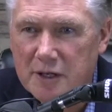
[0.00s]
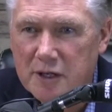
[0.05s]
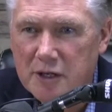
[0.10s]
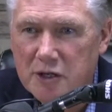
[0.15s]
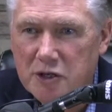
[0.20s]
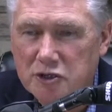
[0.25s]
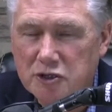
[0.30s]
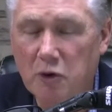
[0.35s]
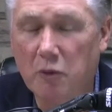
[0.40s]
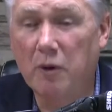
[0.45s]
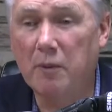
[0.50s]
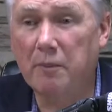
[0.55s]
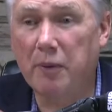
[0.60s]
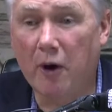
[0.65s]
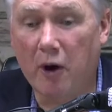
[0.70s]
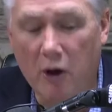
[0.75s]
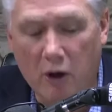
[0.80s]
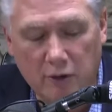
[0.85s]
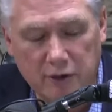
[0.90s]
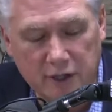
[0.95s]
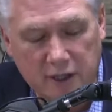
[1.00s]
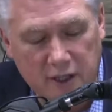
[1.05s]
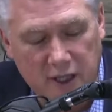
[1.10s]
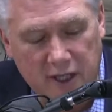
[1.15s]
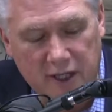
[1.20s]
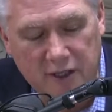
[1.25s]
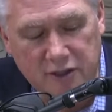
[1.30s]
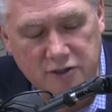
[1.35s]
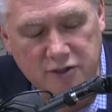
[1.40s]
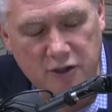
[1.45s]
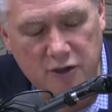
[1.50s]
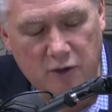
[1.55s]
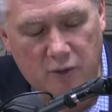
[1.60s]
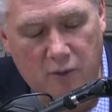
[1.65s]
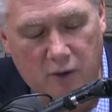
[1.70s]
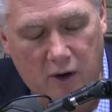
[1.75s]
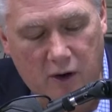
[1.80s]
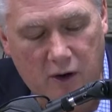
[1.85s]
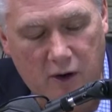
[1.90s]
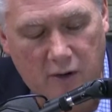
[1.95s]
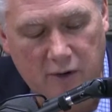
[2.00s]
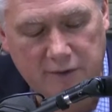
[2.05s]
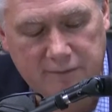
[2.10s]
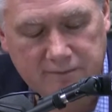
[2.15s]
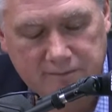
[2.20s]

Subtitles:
So when Paul declares to the world,